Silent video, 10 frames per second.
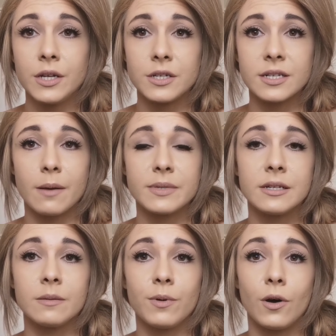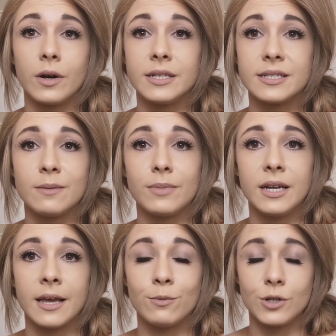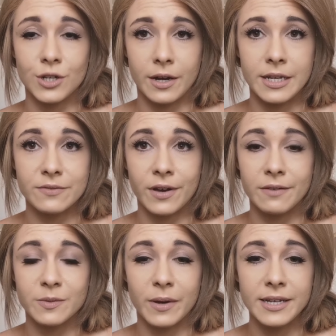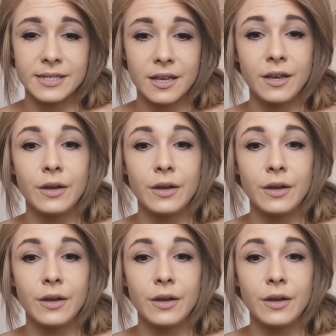Just comes in a little pot and it's simply labelled Chinese 5-spice.